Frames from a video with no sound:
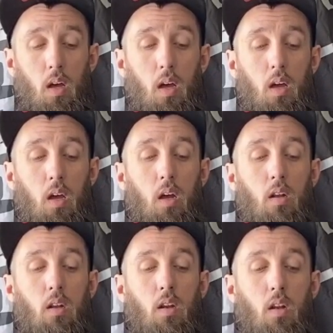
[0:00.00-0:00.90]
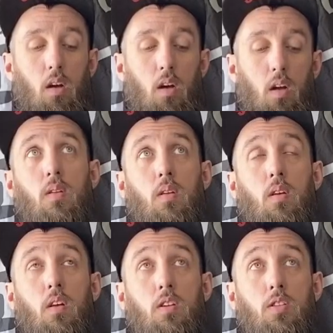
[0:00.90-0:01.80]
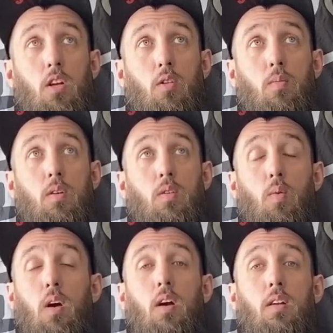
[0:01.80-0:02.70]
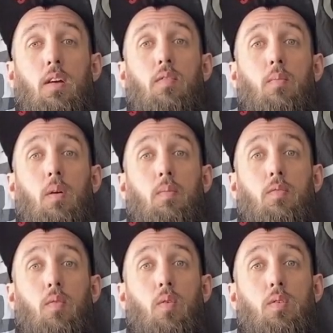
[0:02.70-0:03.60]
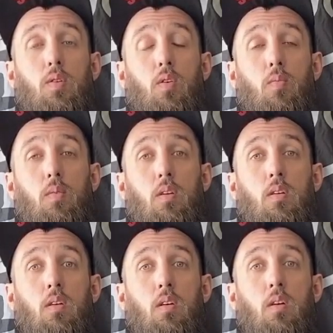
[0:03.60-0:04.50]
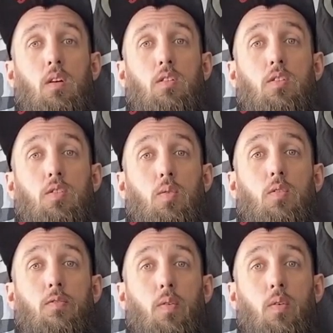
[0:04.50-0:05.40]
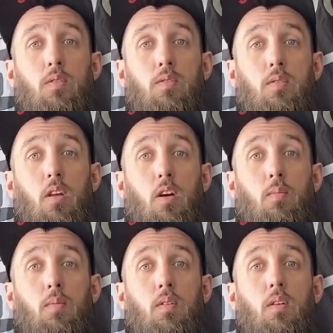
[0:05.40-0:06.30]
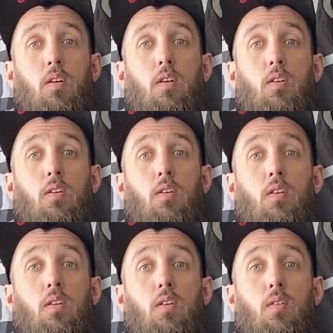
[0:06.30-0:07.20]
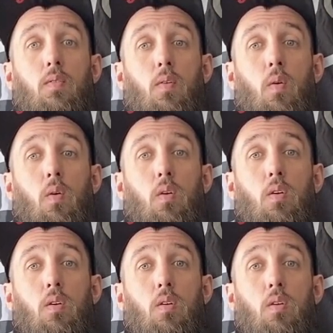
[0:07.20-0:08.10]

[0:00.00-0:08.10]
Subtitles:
And a gentleman who I had never met before told me to do a 4th step for